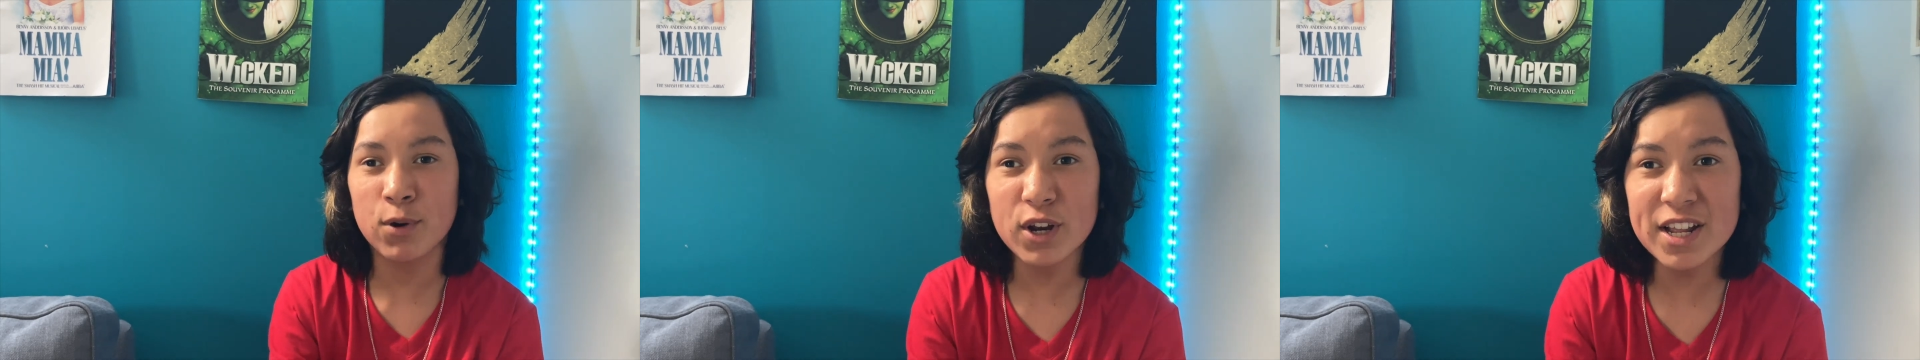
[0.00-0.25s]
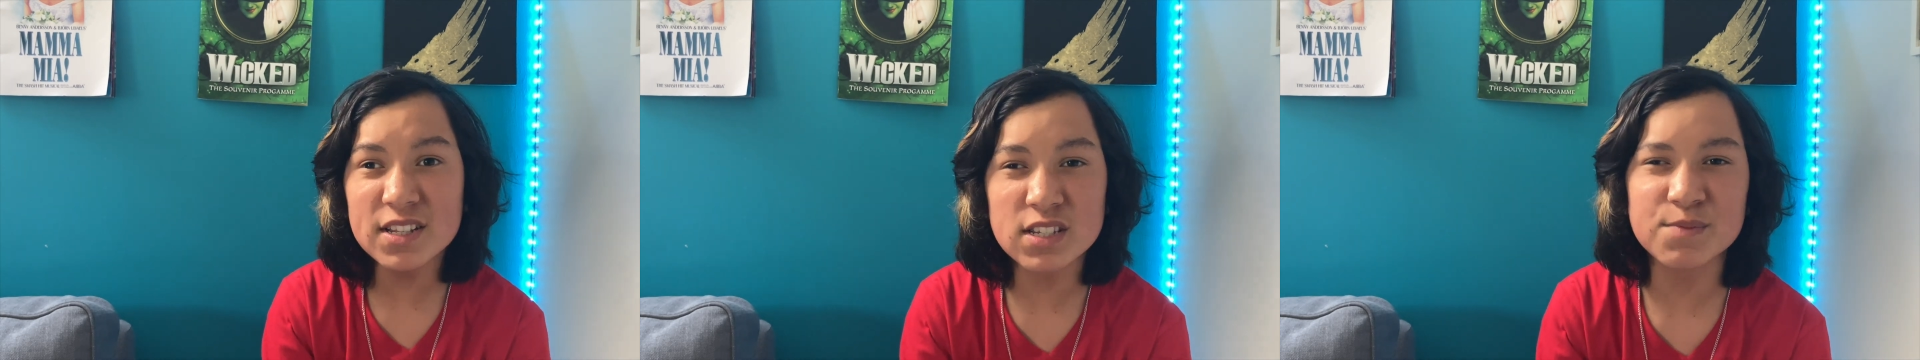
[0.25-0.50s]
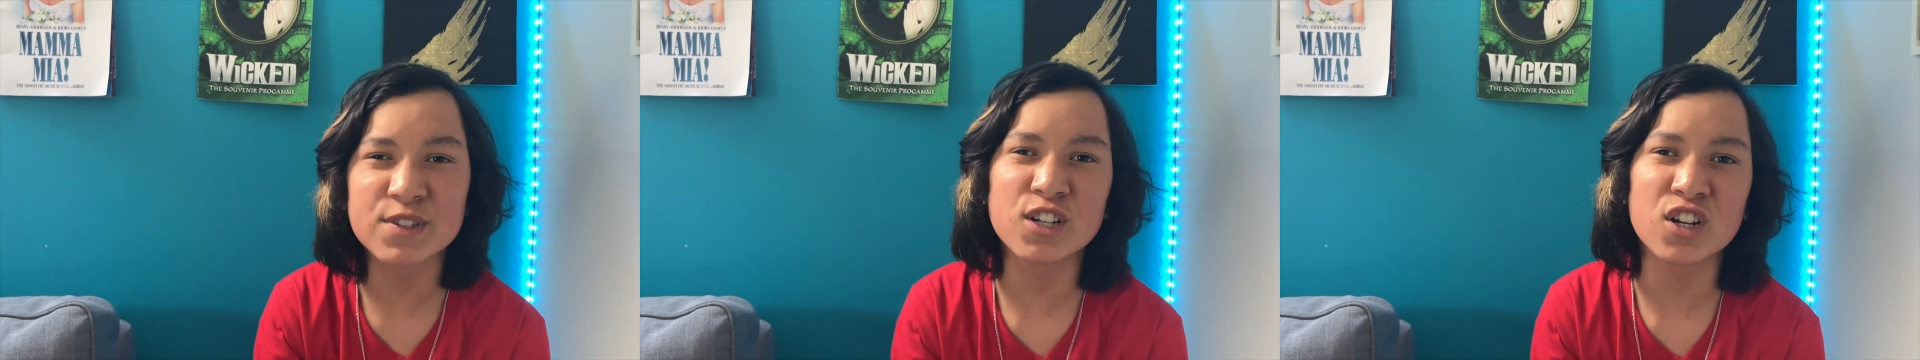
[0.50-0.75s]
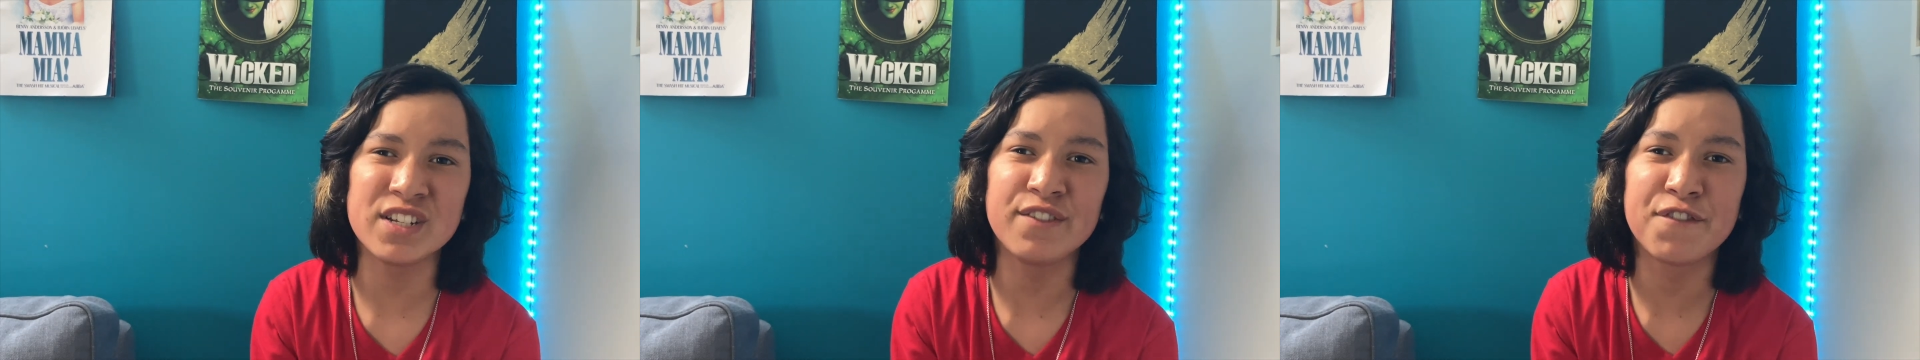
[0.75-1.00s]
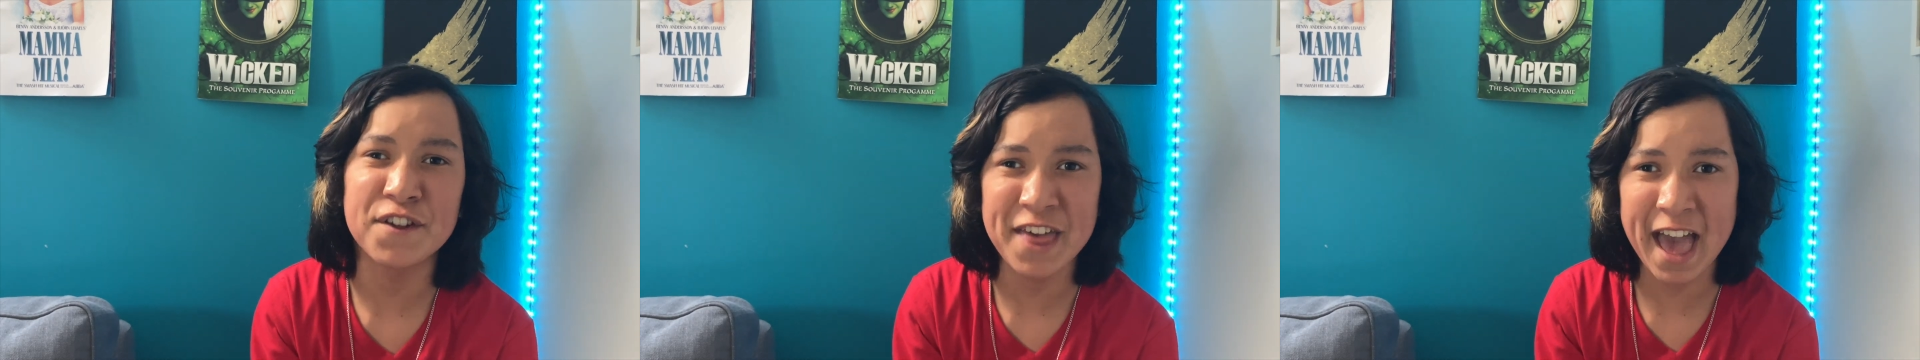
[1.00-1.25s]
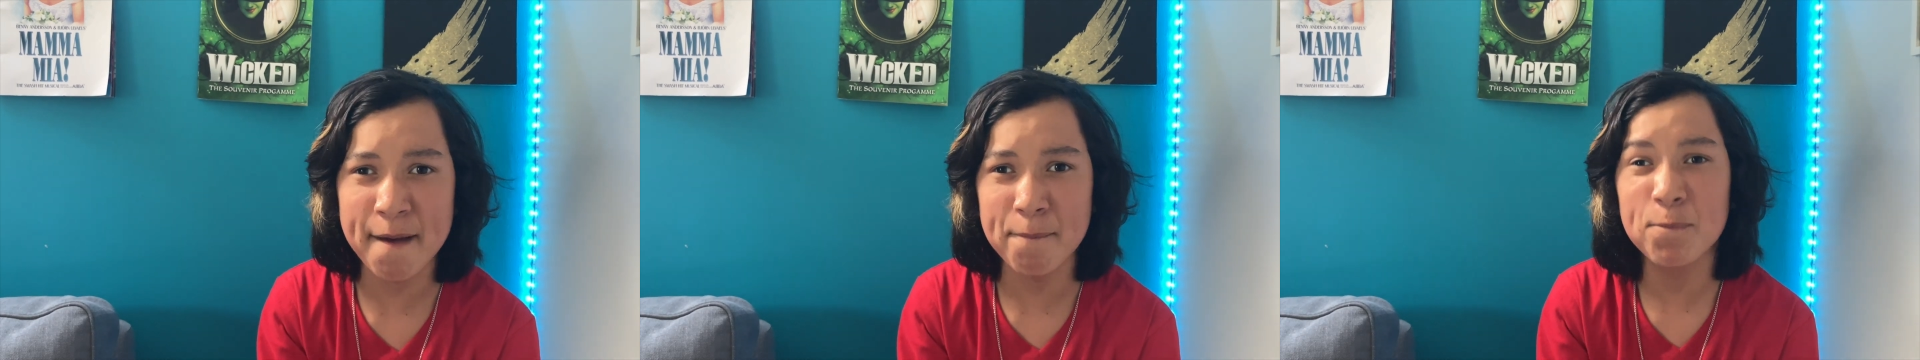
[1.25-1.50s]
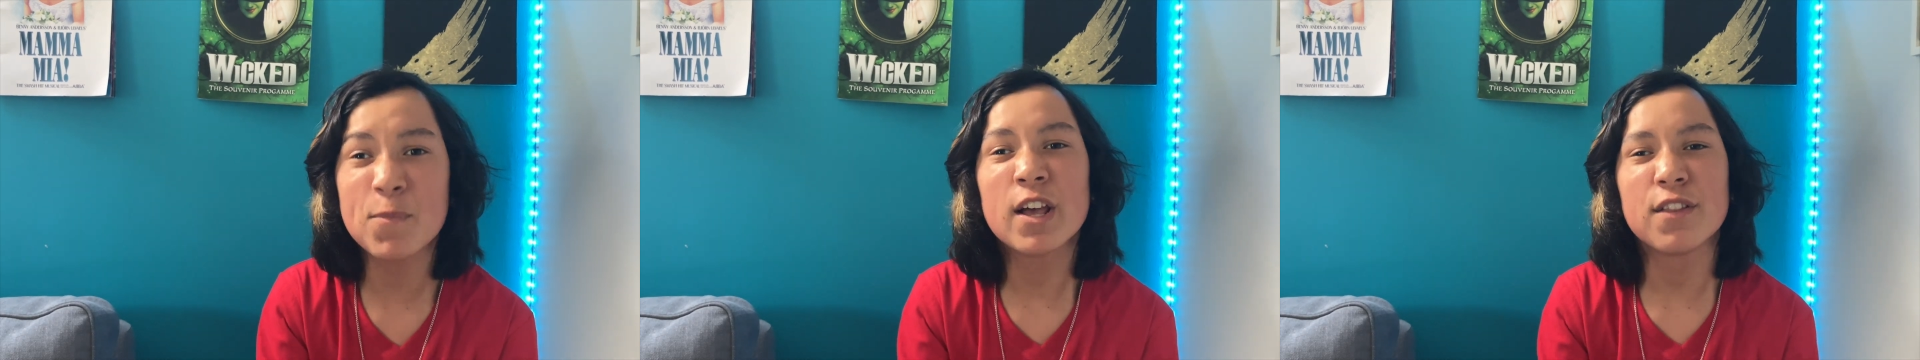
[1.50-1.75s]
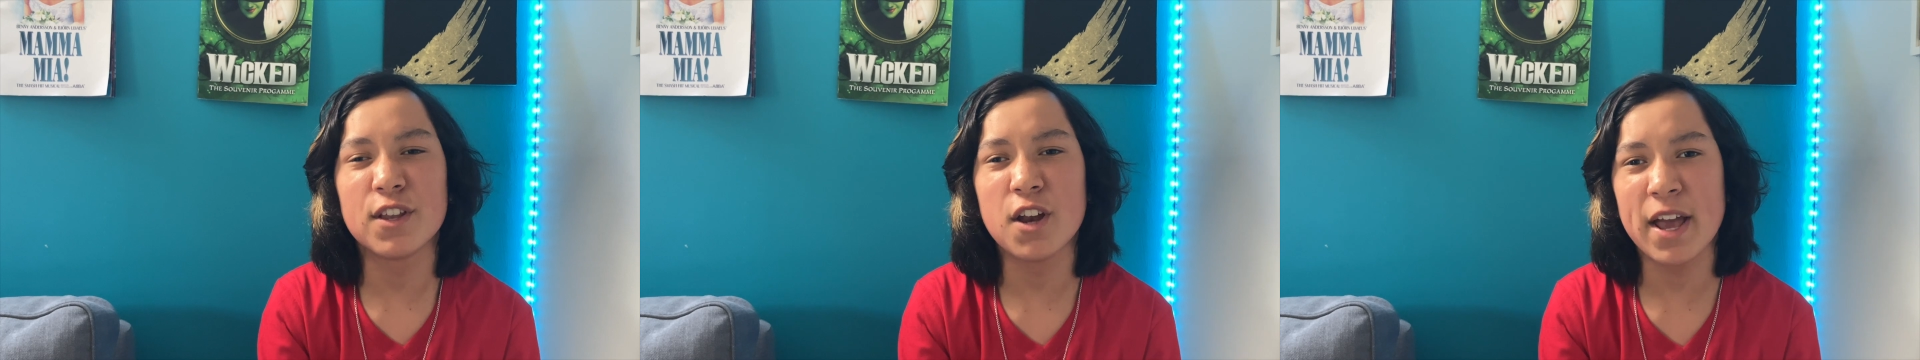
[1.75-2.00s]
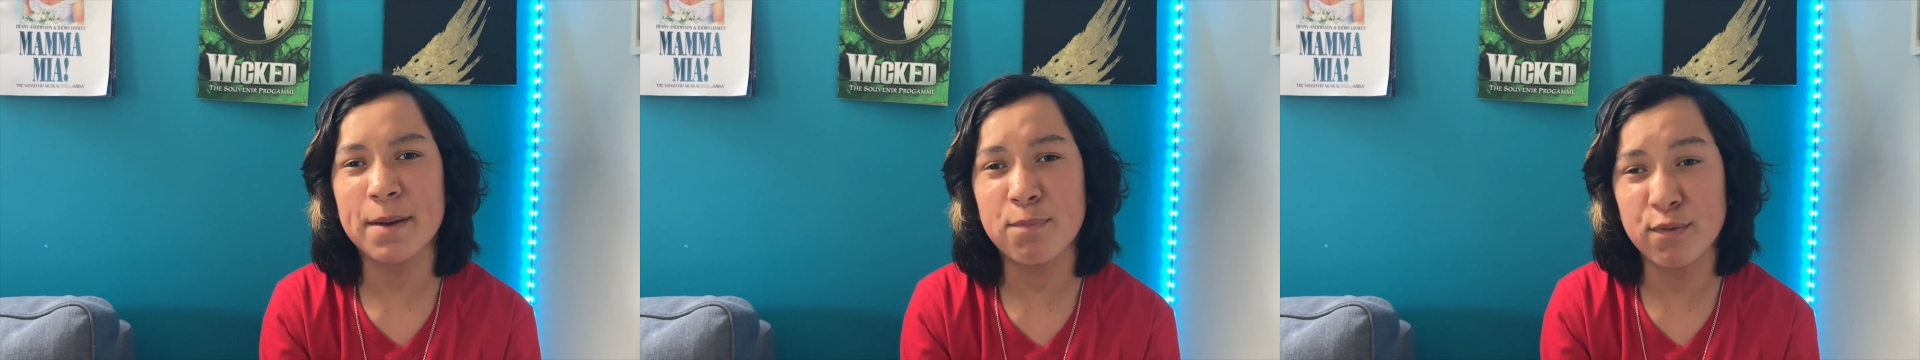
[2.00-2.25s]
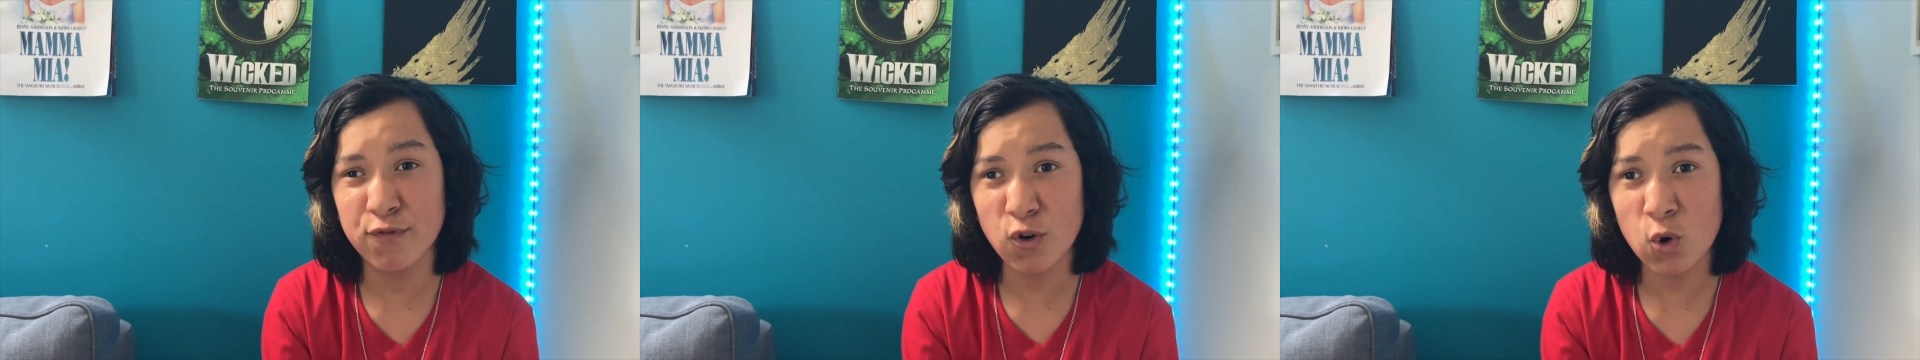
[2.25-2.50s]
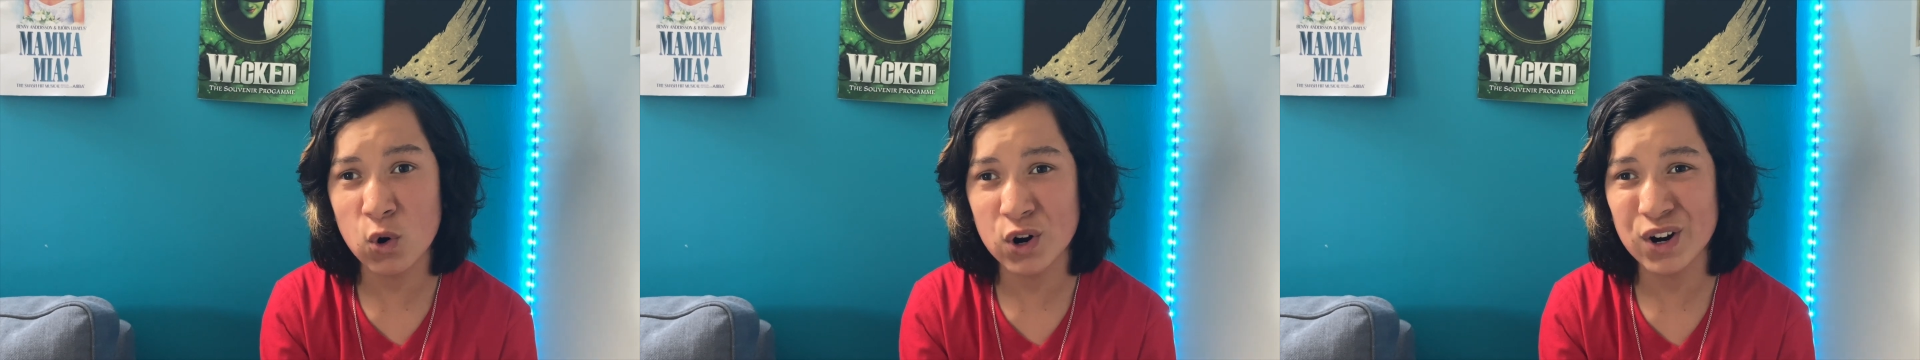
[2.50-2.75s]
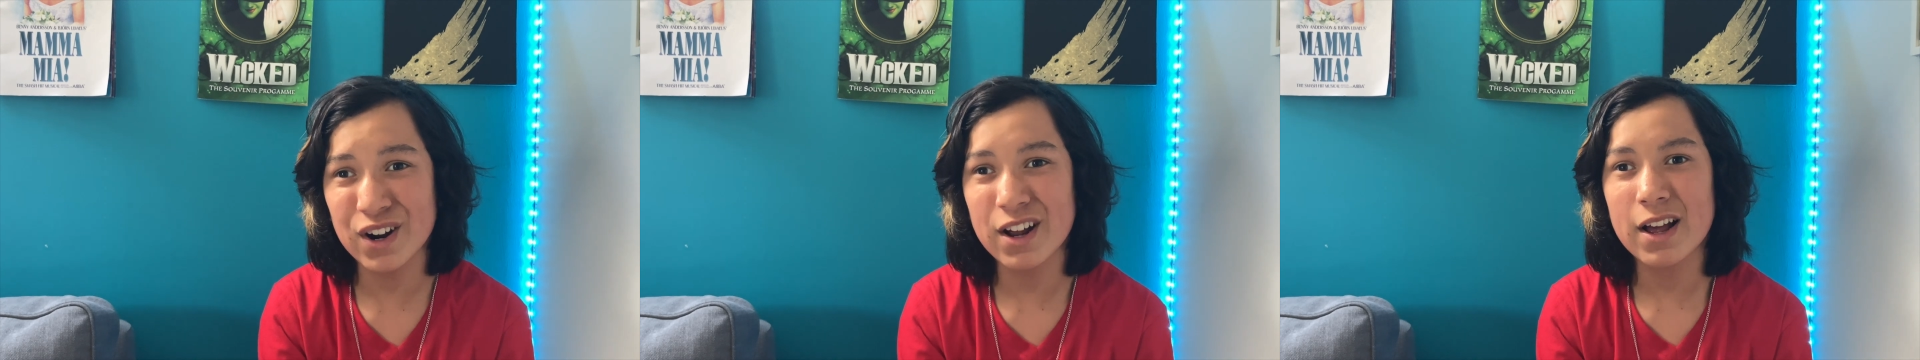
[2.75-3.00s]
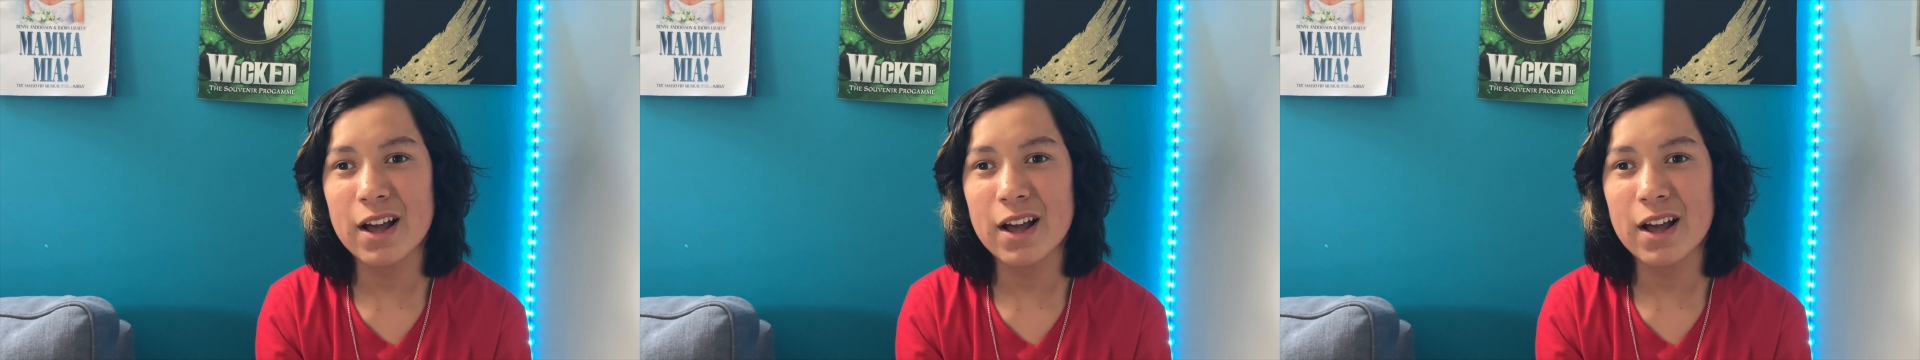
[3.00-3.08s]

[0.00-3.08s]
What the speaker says: in some study for them the night before